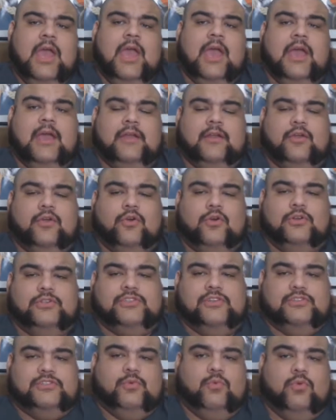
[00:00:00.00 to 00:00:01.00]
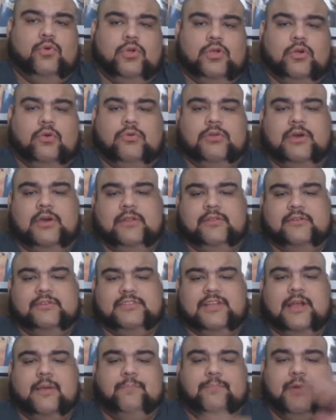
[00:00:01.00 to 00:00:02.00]
And of course there's a war going on.
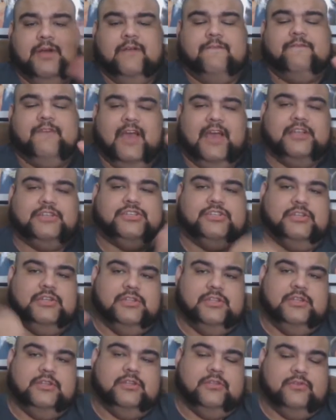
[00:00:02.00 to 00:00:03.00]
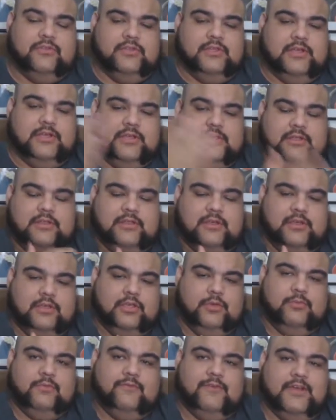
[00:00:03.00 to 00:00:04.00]
There's like a bug faction and then the
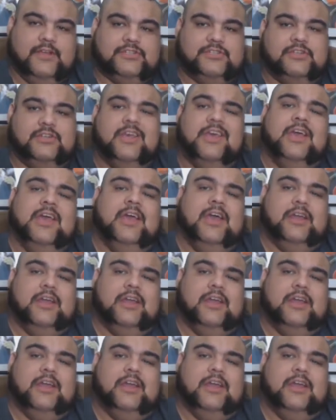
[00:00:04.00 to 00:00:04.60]
human faction.